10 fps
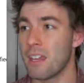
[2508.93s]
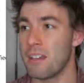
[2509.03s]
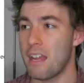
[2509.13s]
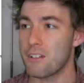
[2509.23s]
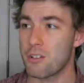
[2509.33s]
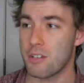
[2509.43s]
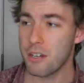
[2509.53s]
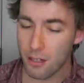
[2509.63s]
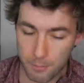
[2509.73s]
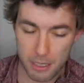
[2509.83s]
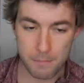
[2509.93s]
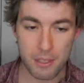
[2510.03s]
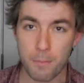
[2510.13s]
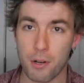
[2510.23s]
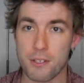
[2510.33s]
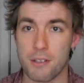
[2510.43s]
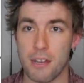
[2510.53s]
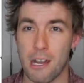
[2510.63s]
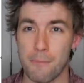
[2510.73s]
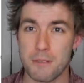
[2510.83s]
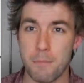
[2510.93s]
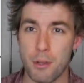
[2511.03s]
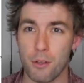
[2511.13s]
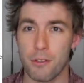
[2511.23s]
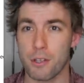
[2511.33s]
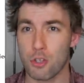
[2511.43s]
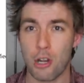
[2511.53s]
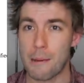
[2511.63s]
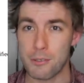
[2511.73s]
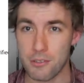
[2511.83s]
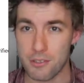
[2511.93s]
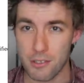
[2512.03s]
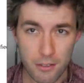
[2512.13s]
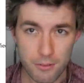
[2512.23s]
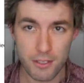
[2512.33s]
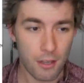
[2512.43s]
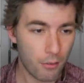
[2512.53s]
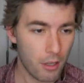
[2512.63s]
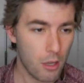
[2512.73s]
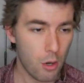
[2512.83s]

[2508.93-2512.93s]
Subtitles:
An engineer might be the person that helps build the contraptions to do so.